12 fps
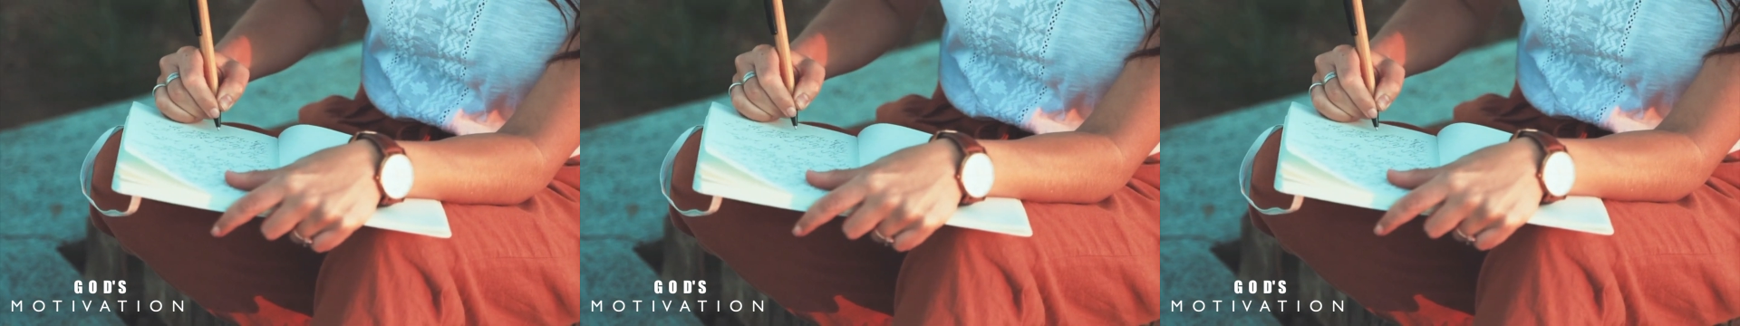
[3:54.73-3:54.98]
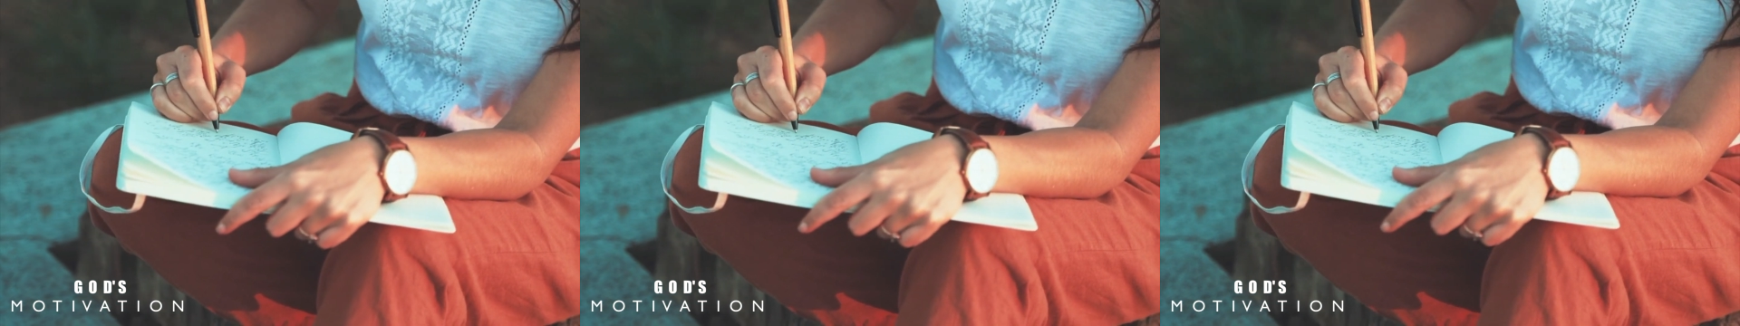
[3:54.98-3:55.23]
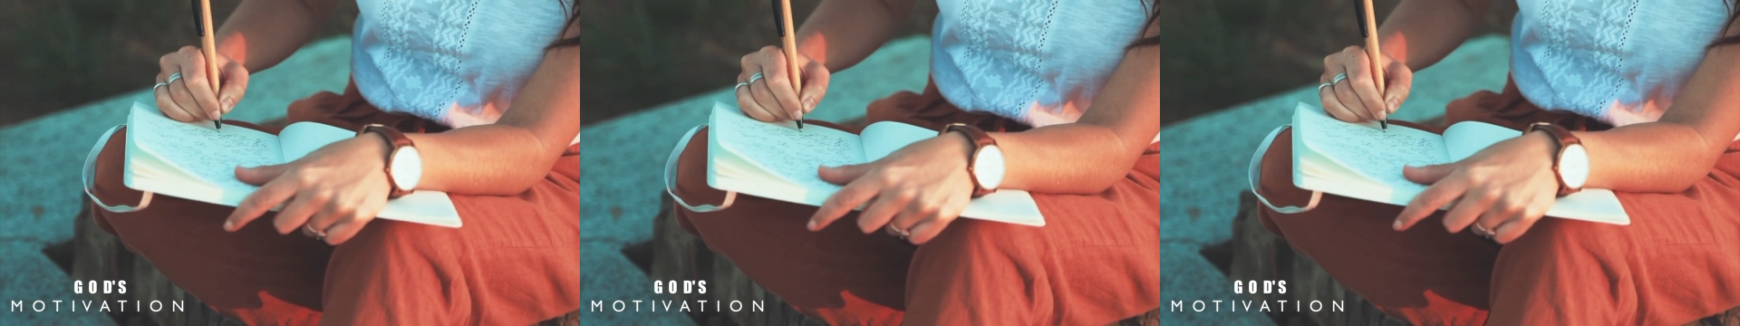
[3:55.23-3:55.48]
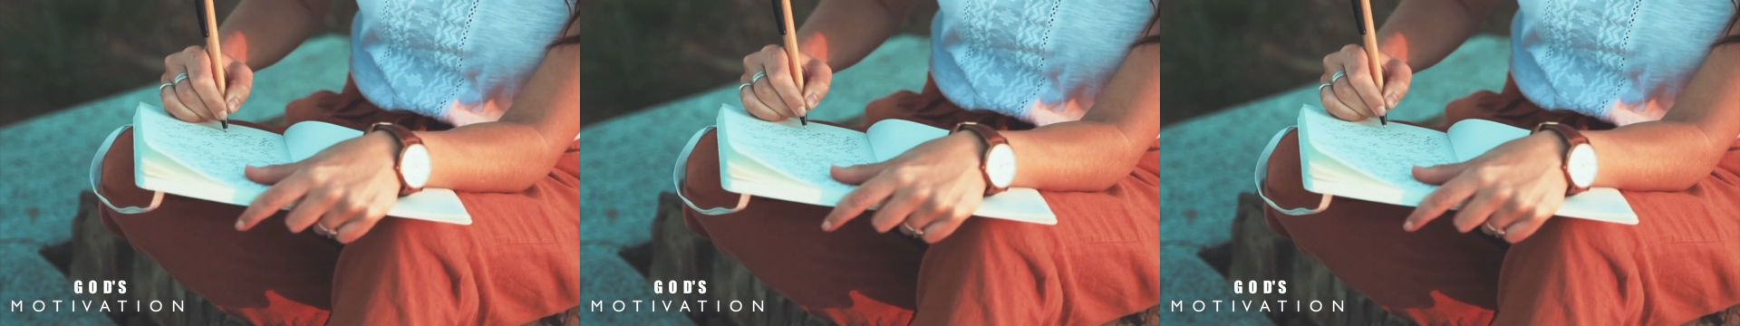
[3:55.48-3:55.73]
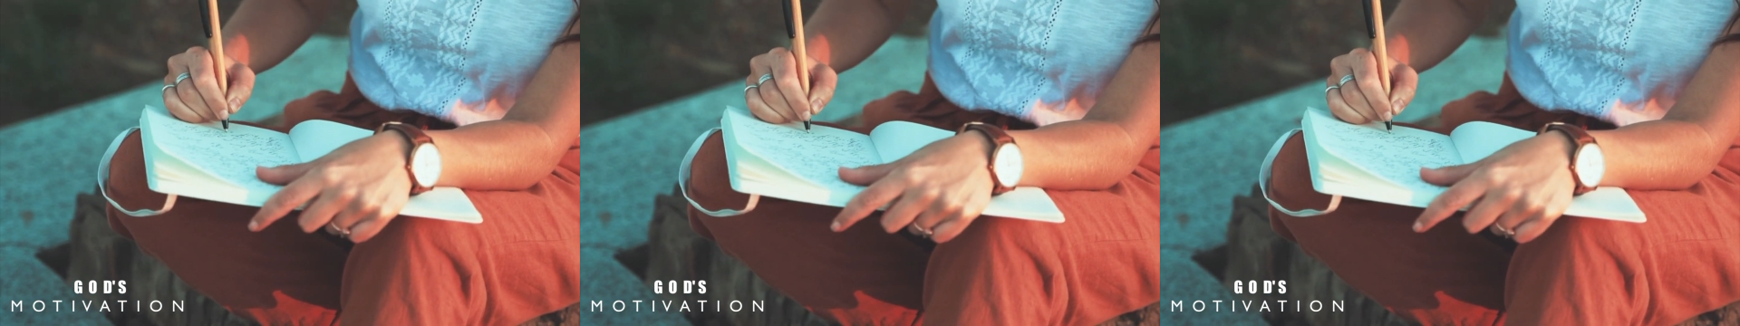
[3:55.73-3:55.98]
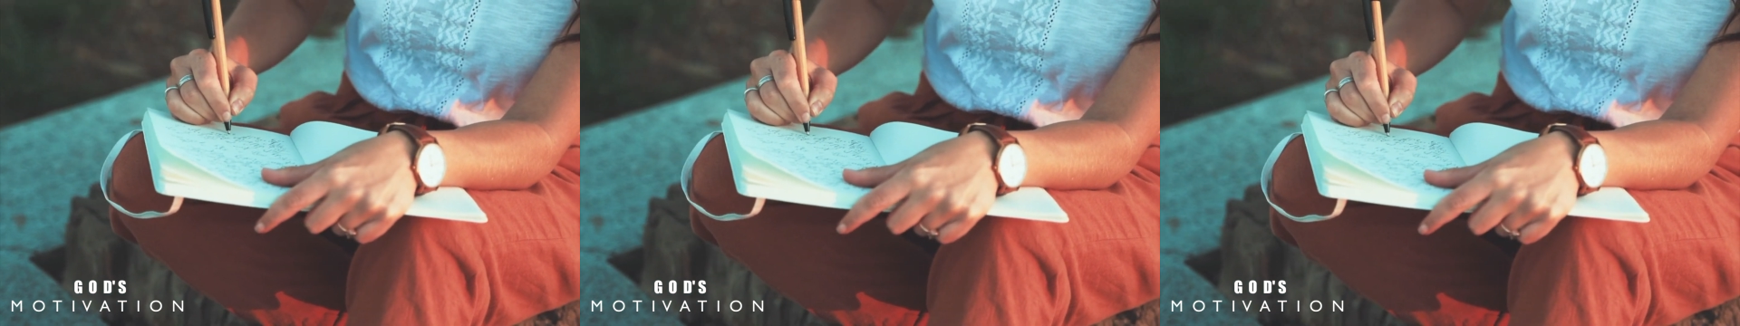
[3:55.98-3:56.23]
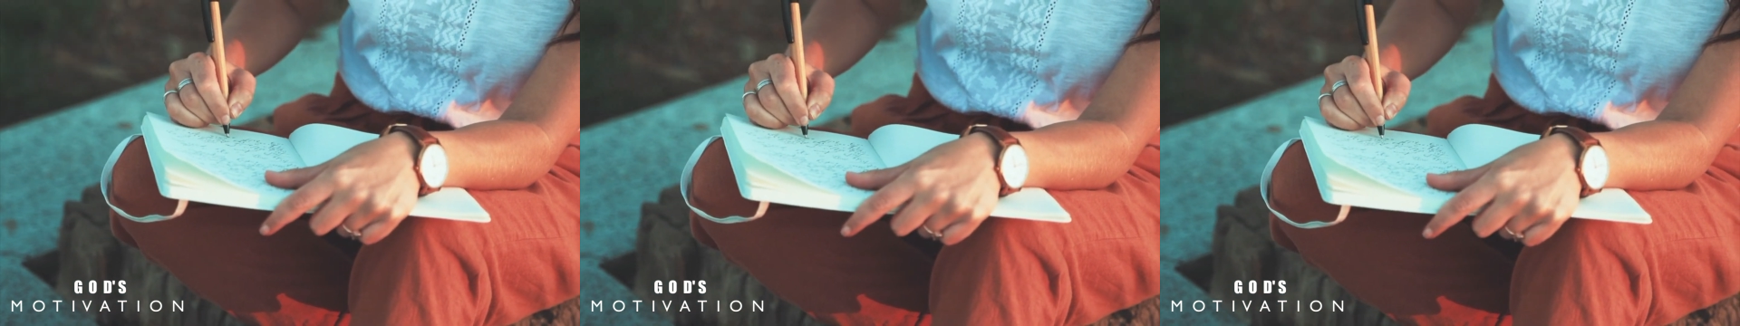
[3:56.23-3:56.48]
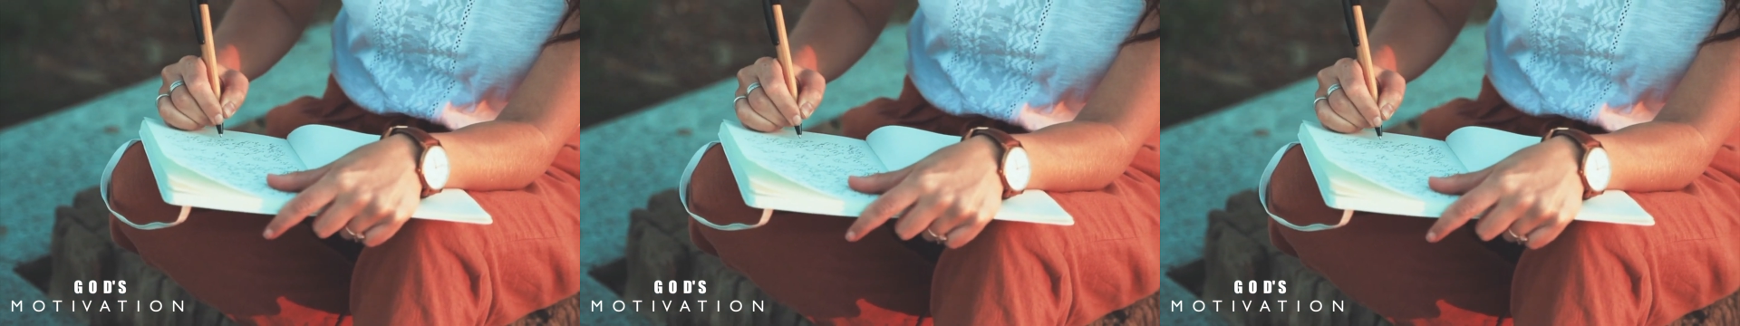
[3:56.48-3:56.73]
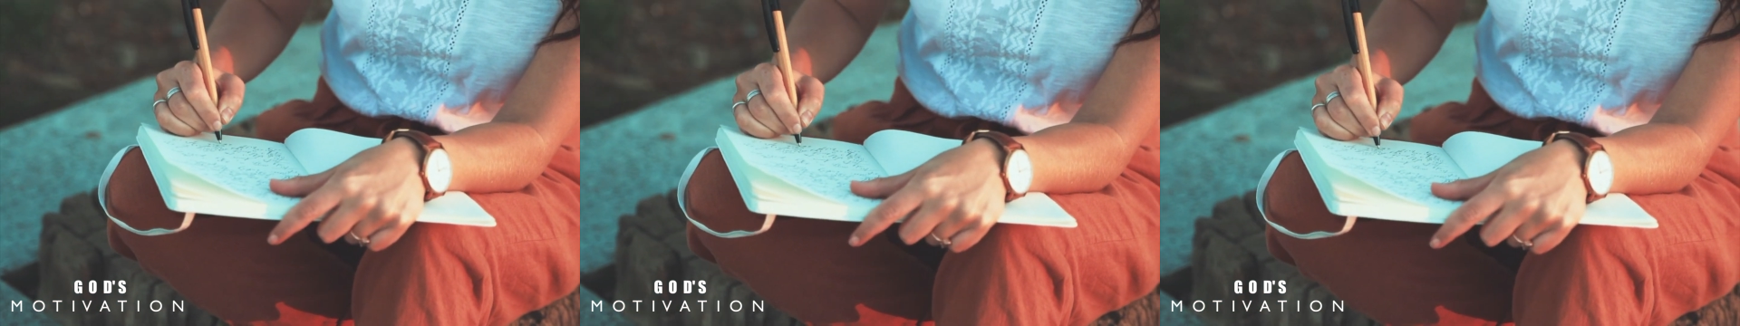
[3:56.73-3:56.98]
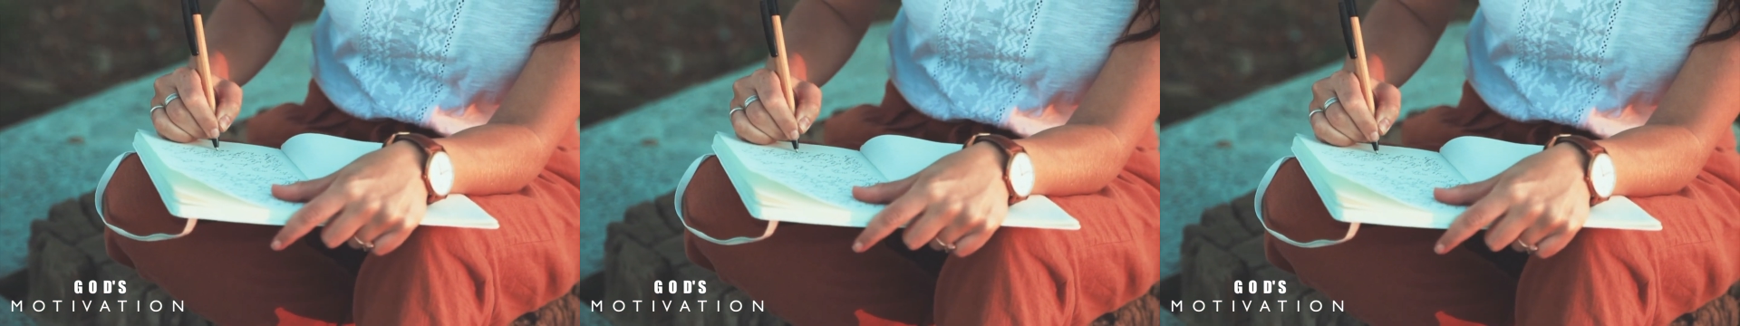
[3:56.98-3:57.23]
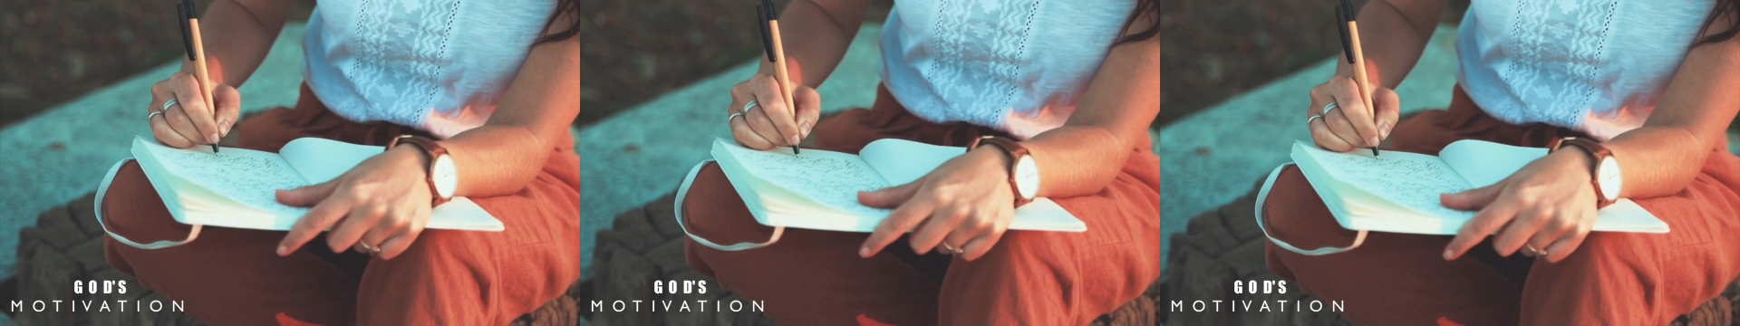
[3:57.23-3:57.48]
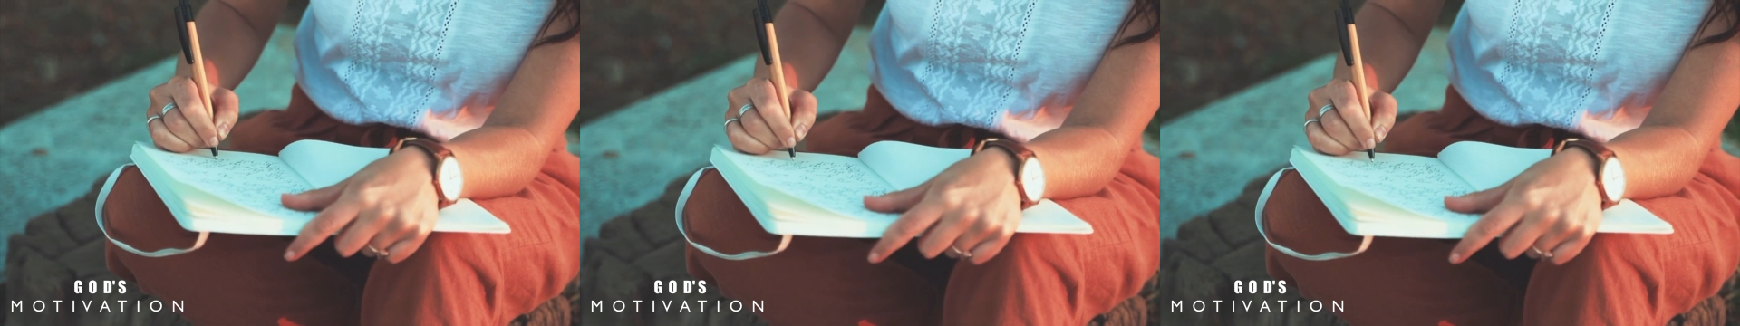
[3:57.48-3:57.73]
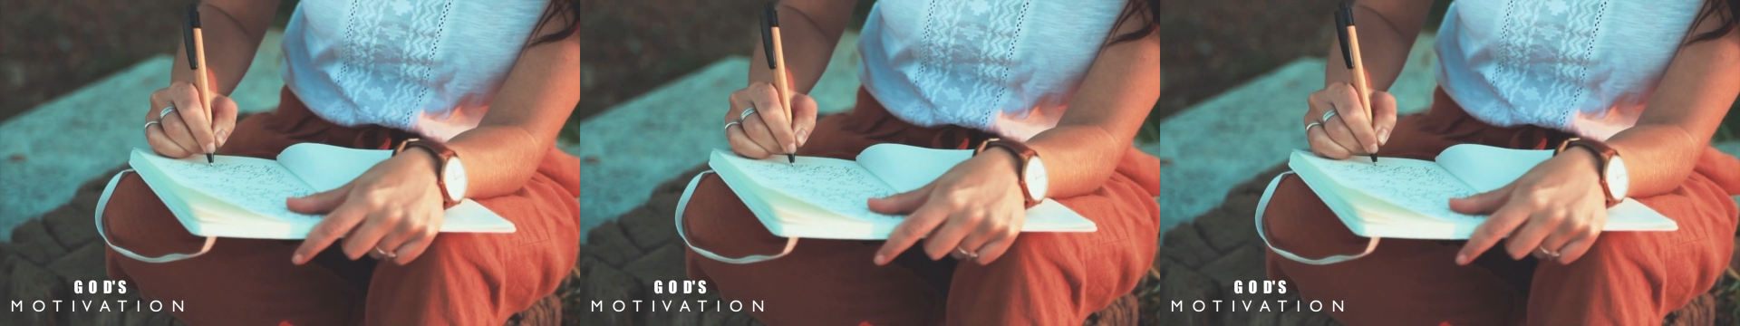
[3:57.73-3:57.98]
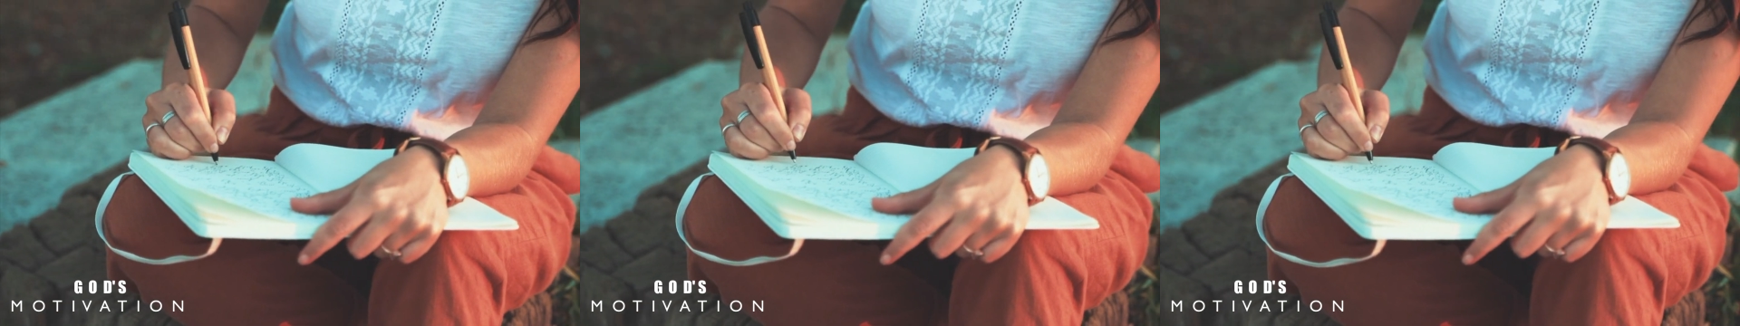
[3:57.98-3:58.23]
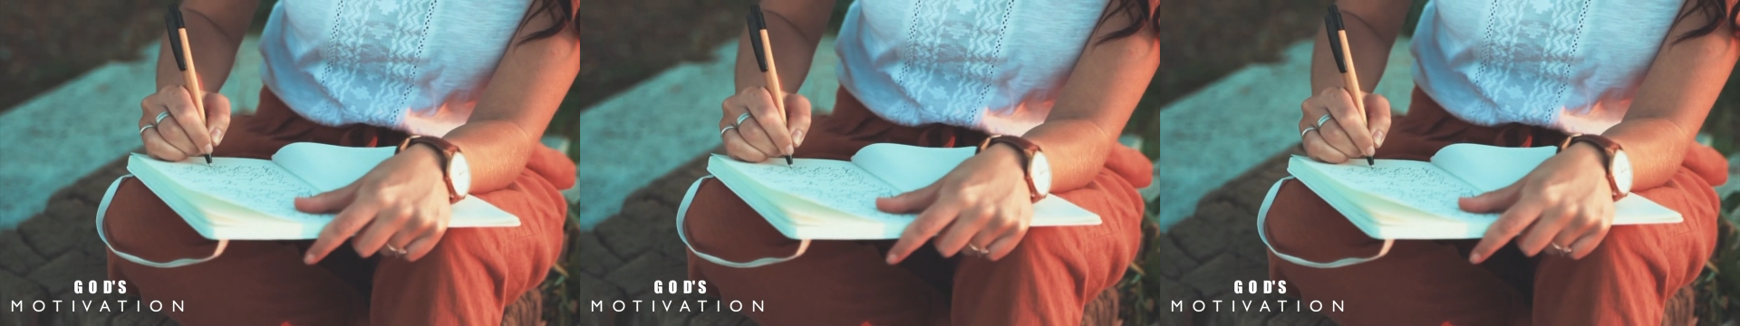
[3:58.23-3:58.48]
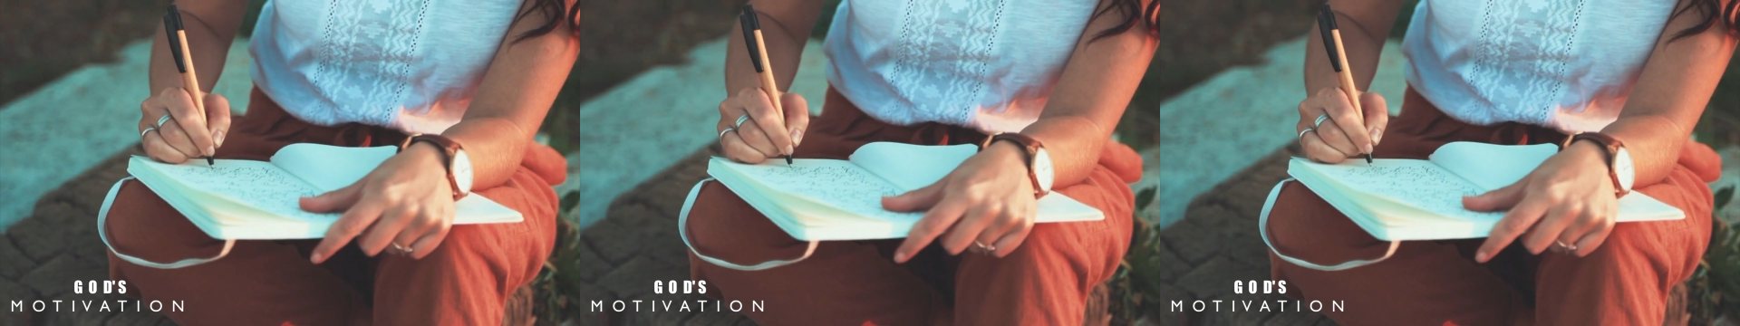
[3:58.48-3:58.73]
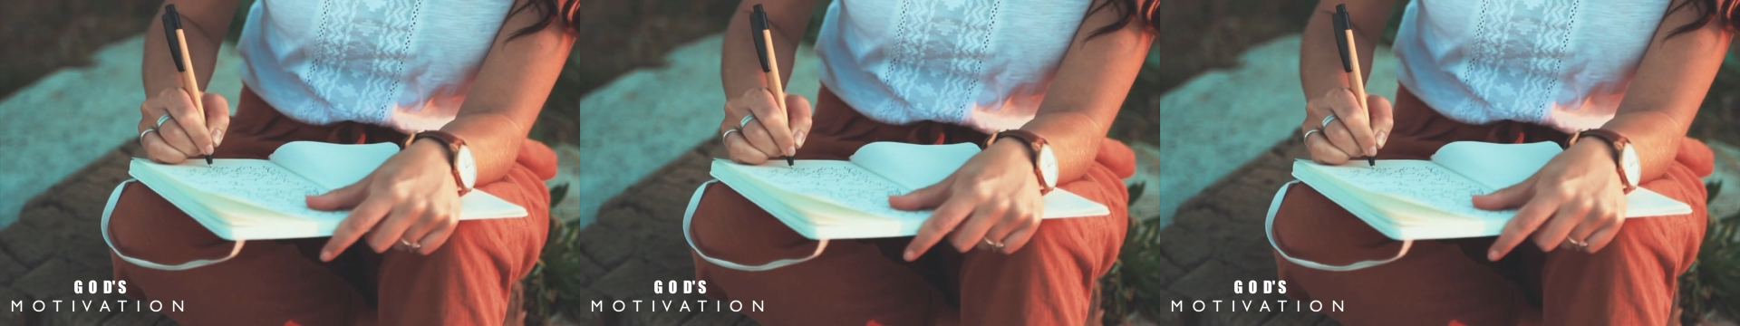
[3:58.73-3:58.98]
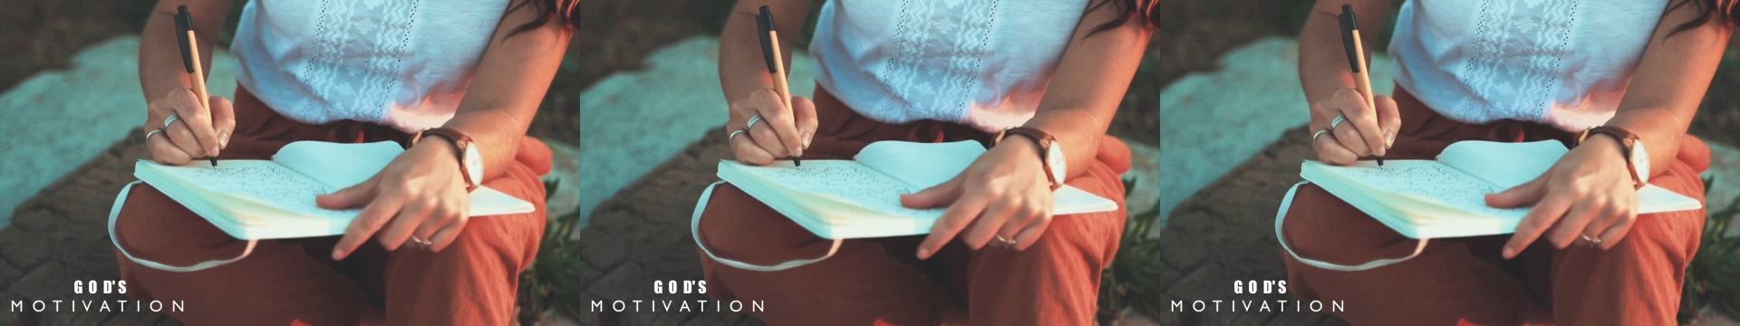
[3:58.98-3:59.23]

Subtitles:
Nobody's mouth can be seen.